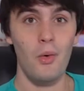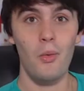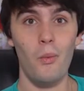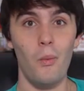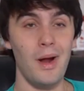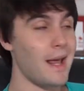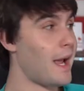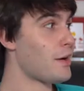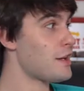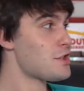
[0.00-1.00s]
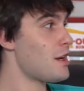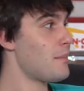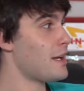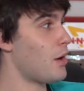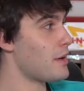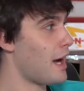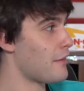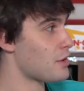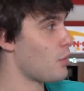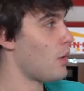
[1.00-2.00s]
what areas should I be going
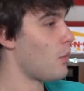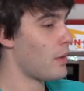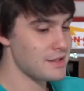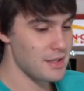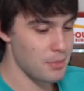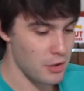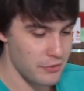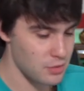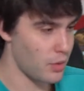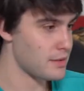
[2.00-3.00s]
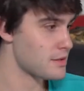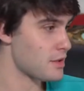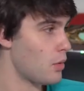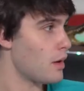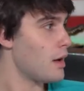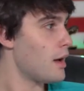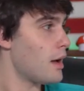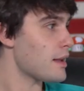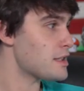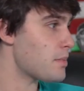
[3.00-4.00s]
after? What is the perfect one? So
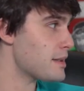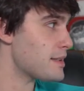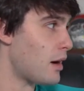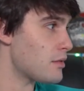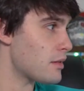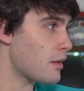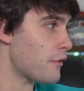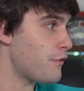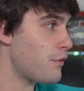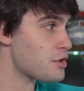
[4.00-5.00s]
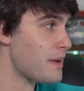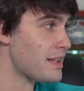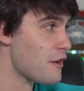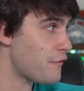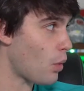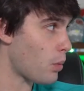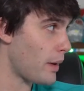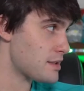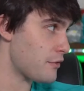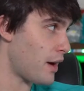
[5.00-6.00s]
let's break down. There's basically four
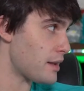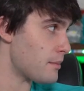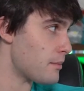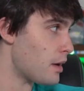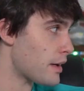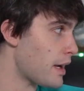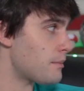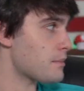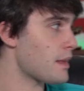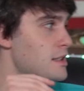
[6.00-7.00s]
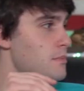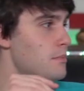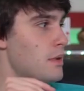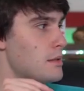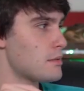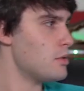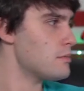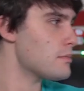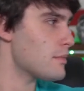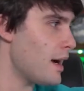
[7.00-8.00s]
ways to find them. Okay.
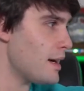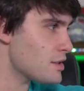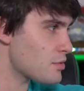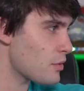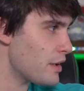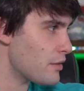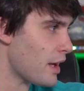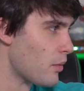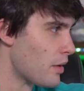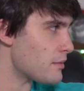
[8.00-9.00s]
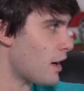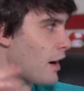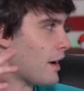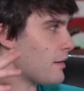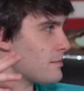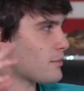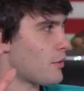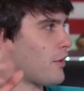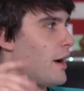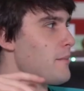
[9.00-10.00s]
I just revealed that one. All right.
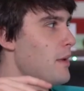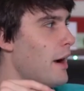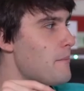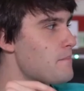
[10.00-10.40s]
We're fine. All right.